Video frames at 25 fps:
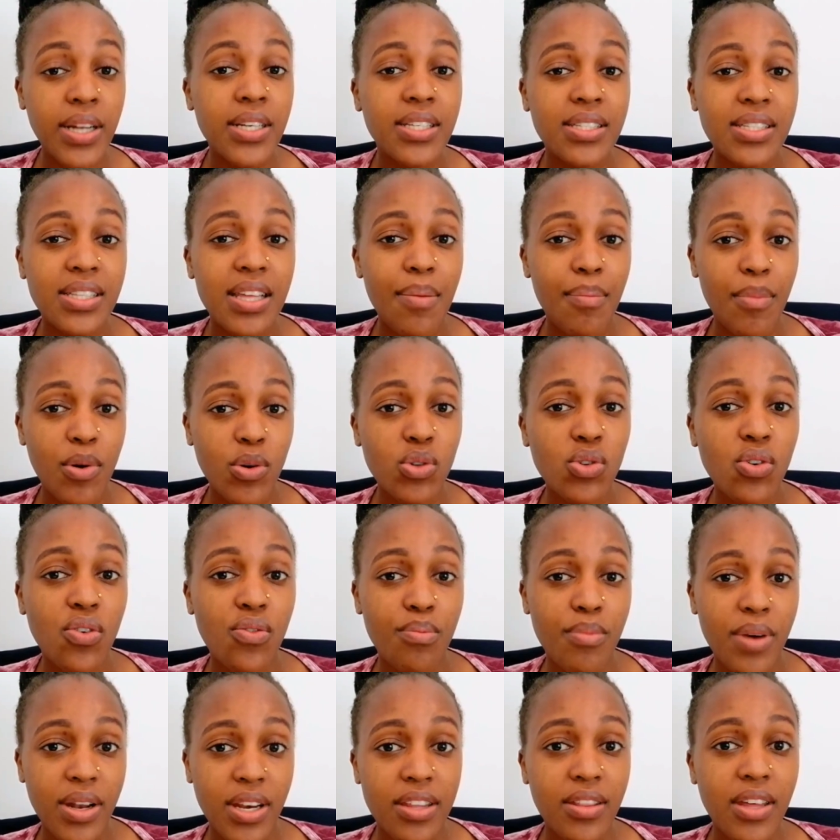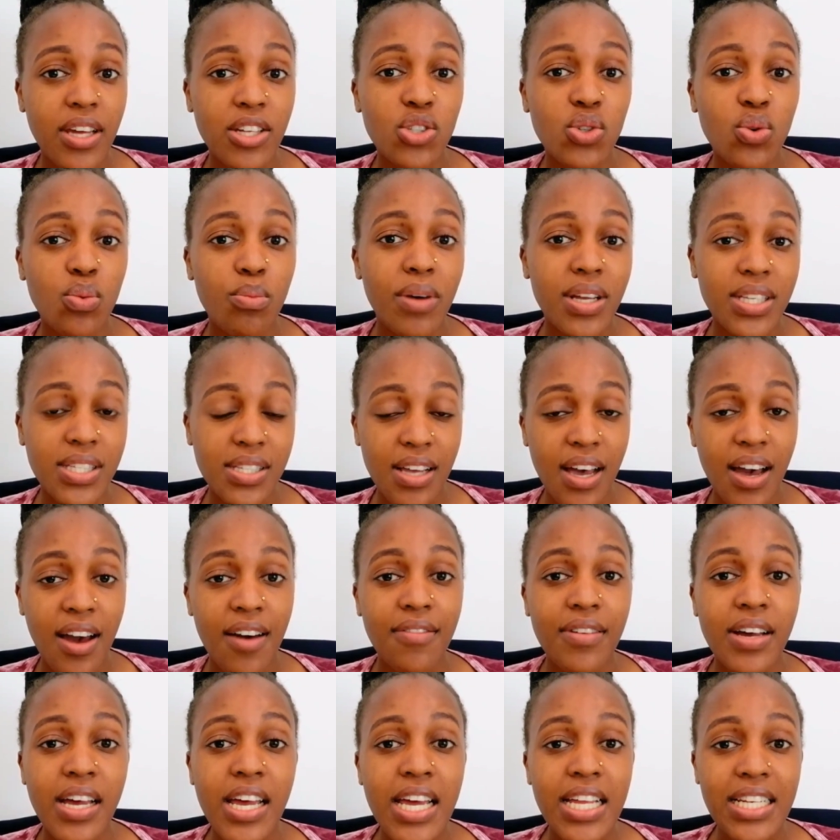That is the amount of money that you must
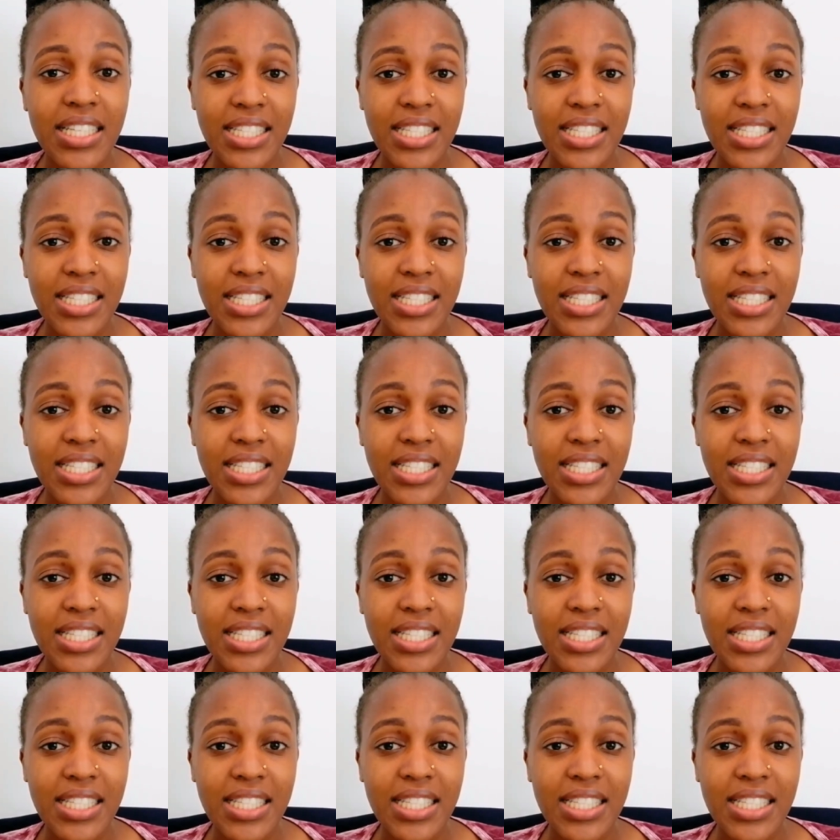have.